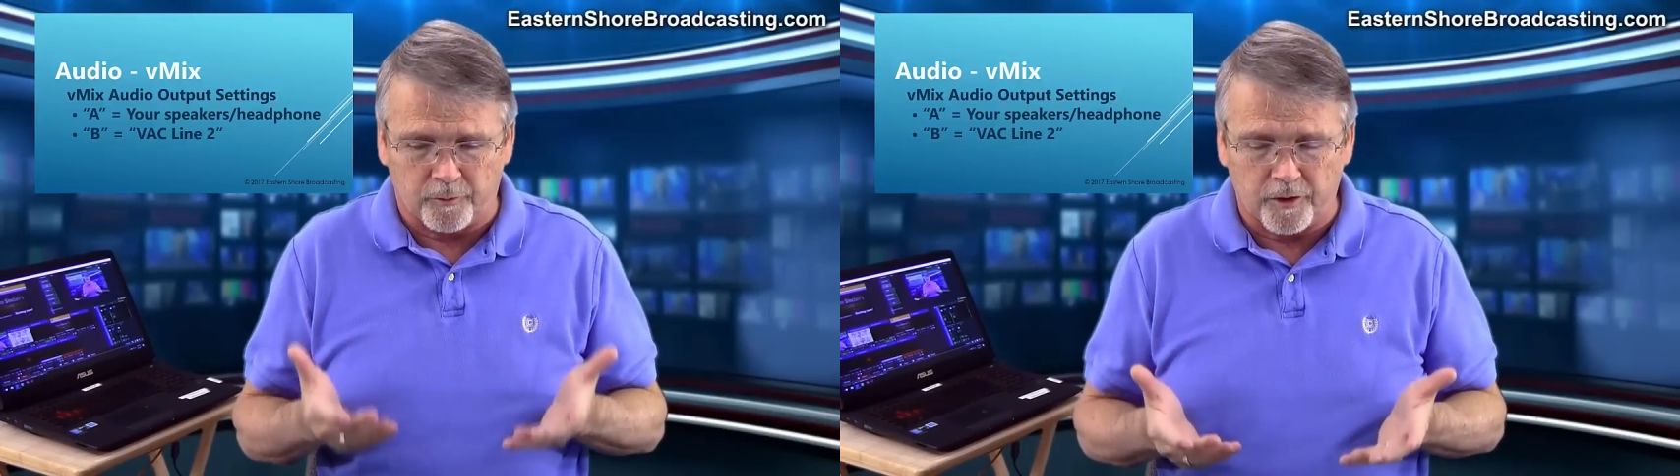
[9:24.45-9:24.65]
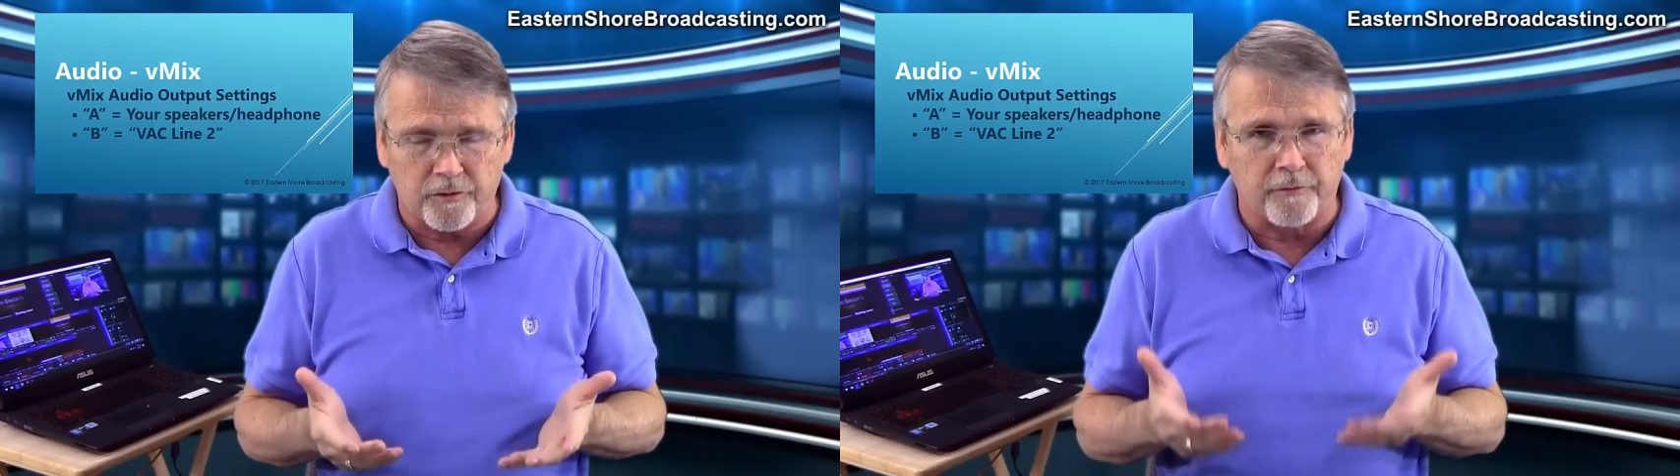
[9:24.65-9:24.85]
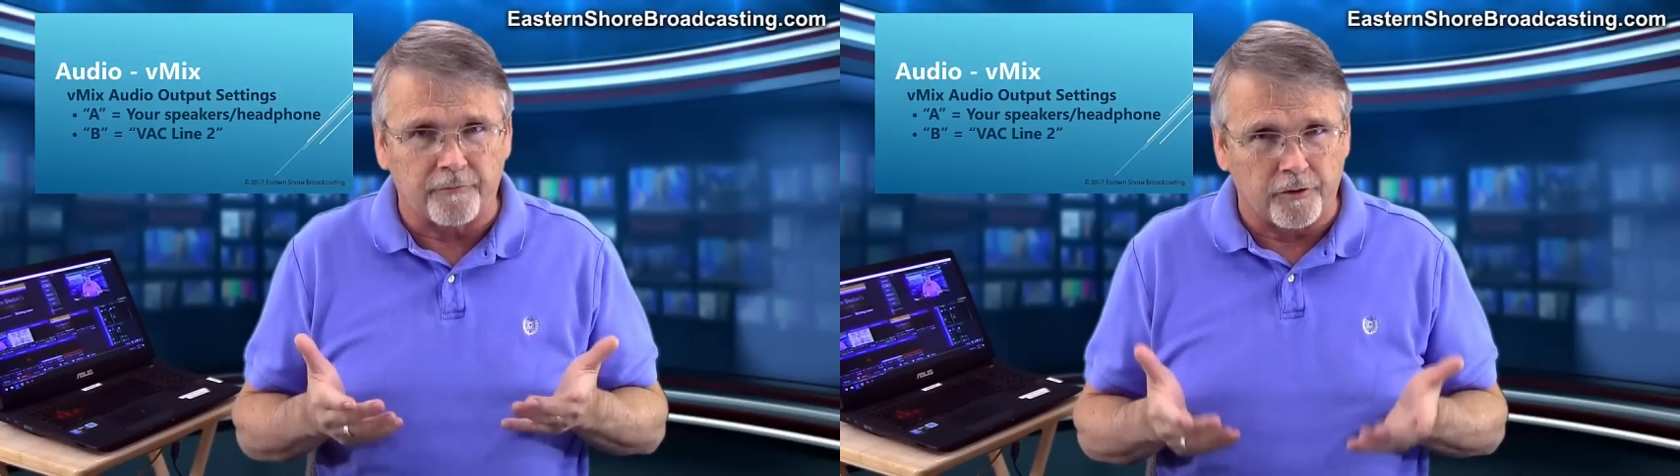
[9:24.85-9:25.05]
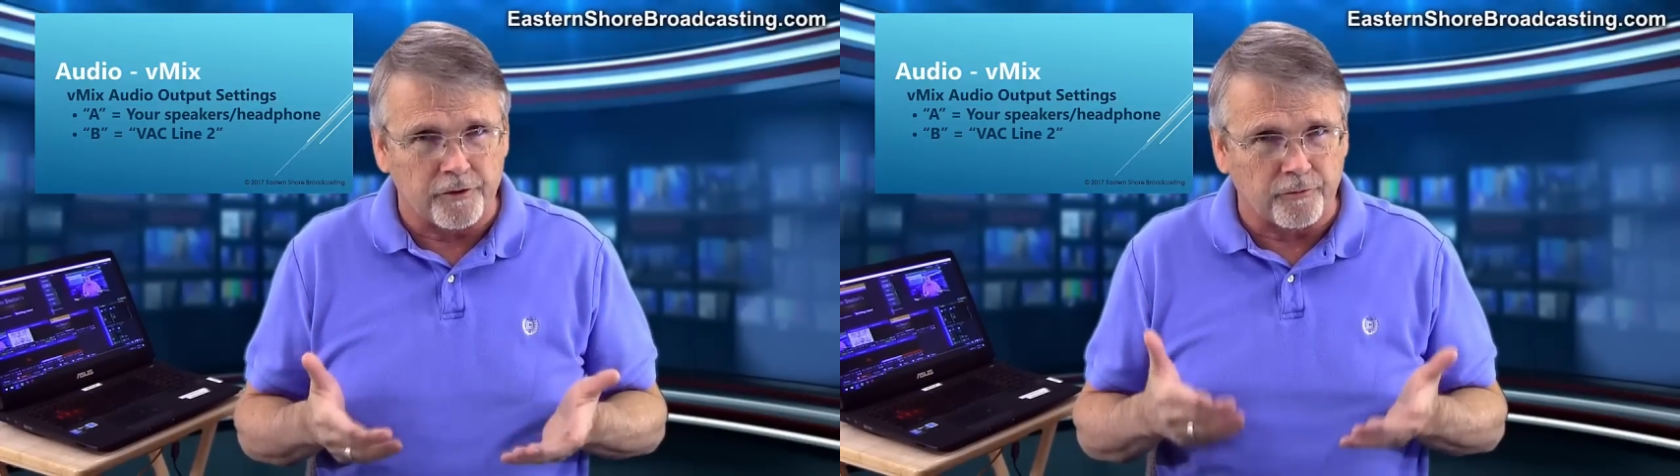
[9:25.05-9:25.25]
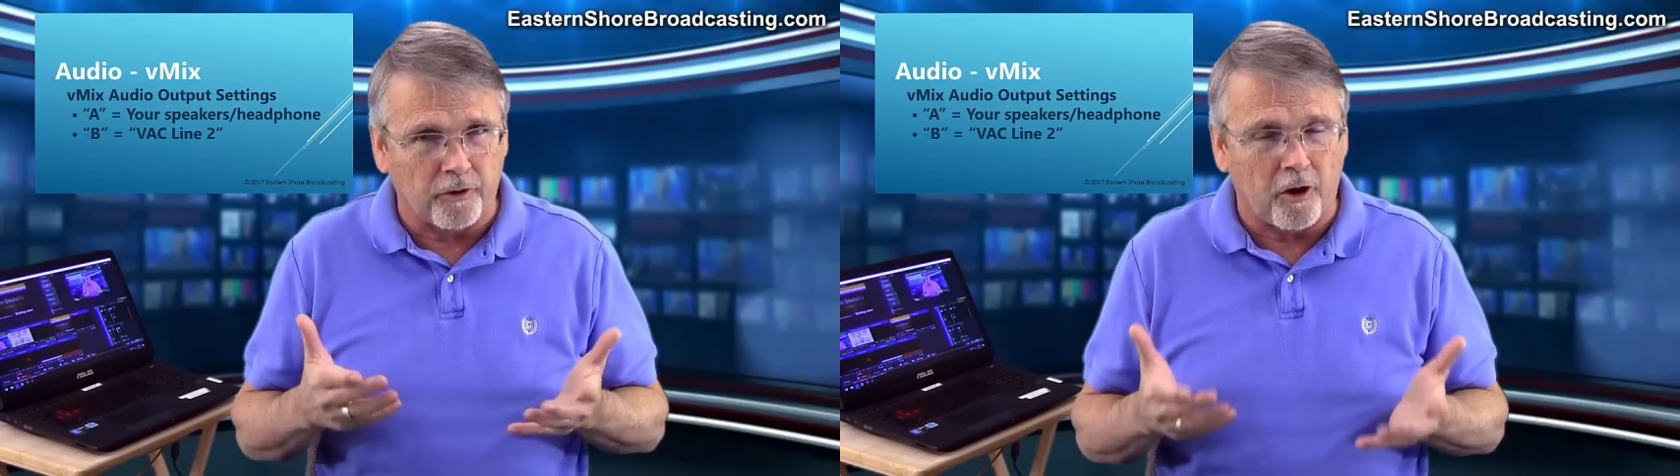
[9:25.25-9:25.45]
we're using
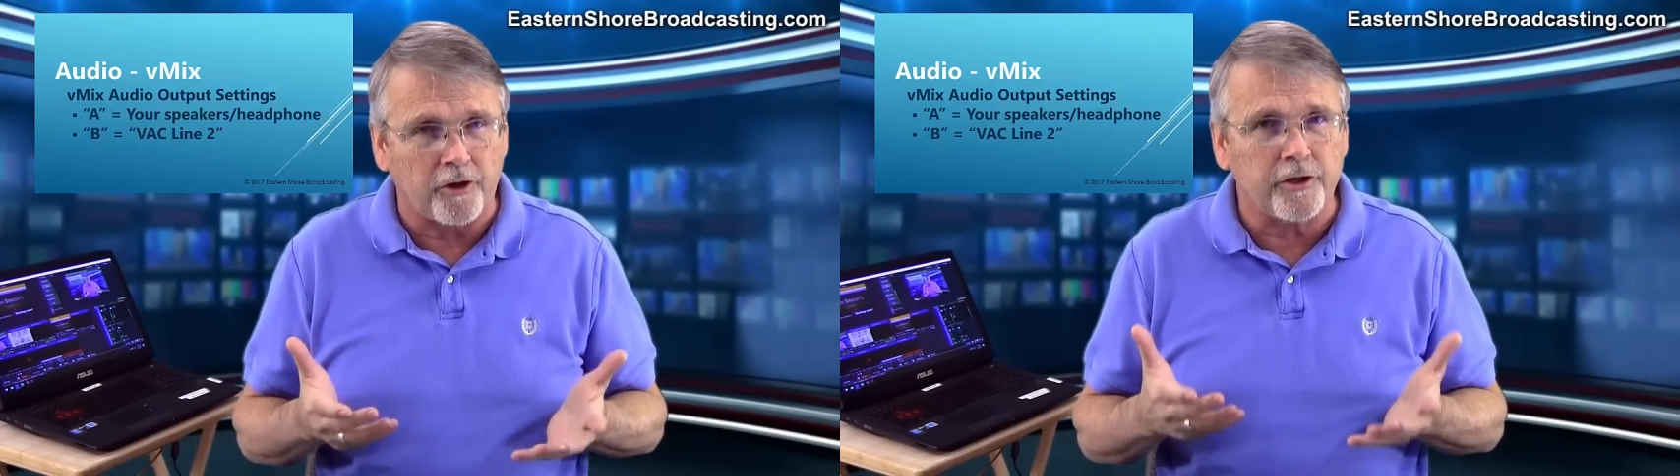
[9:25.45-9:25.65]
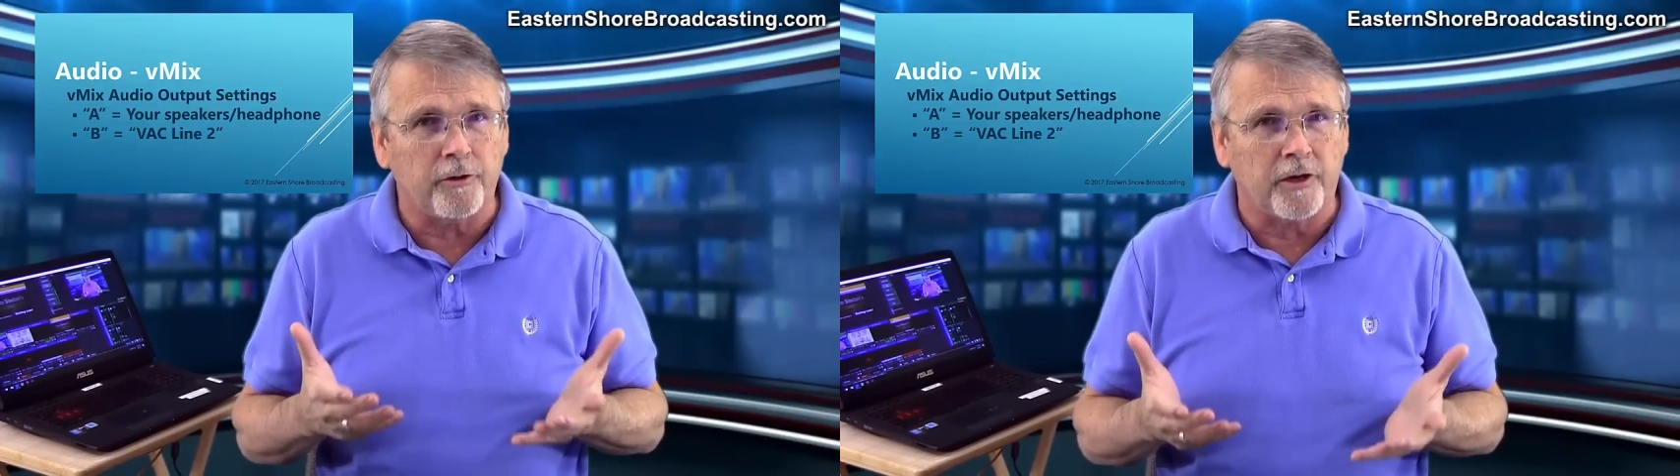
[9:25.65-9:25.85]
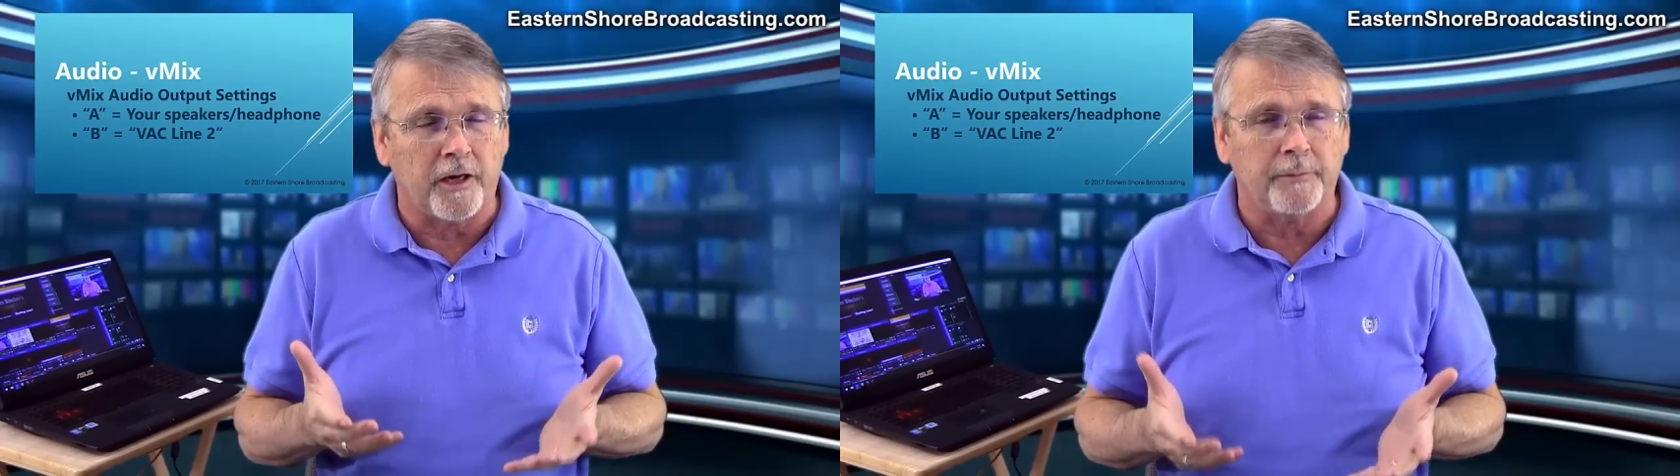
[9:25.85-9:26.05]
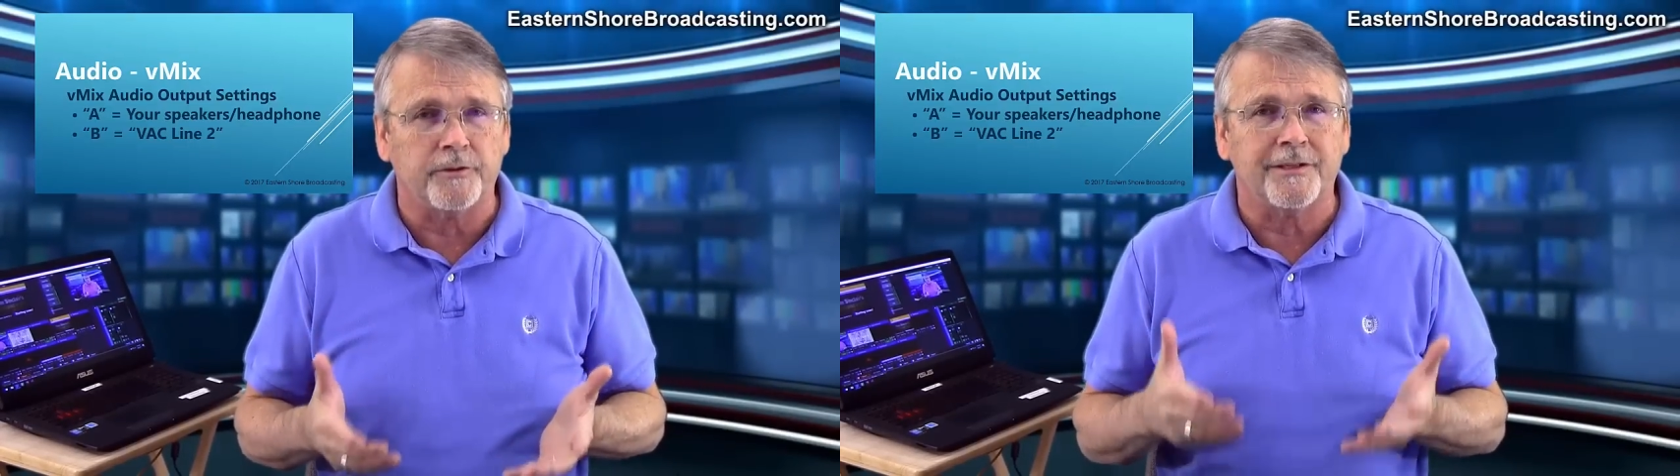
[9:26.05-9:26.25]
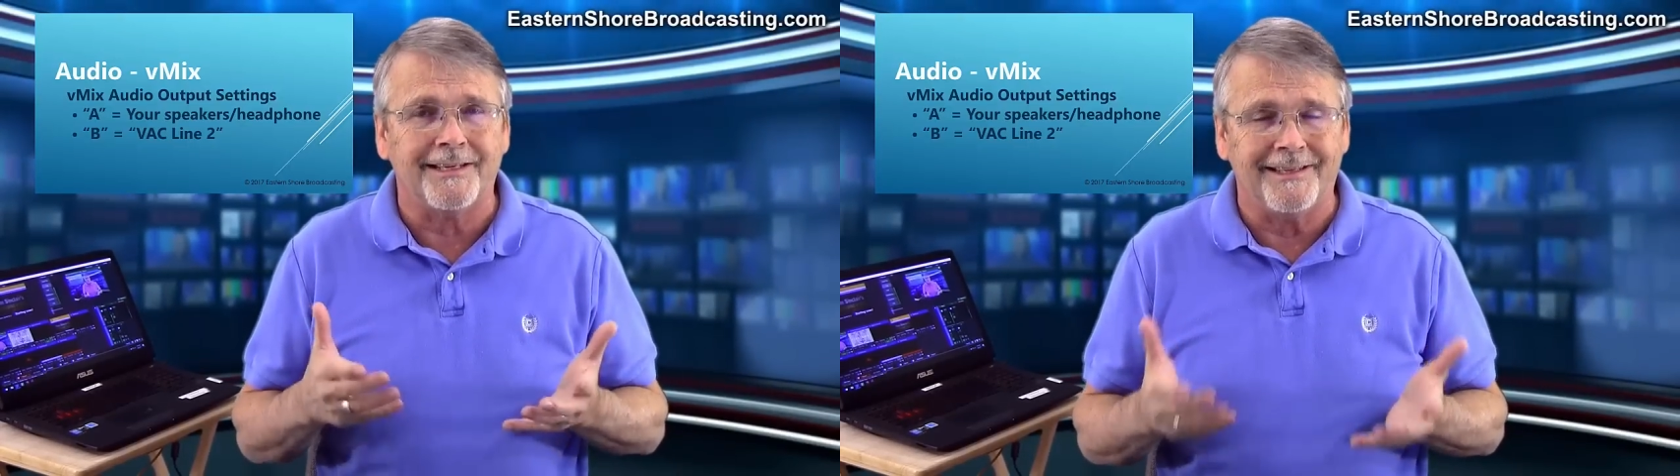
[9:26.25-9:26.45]
virtual audio cables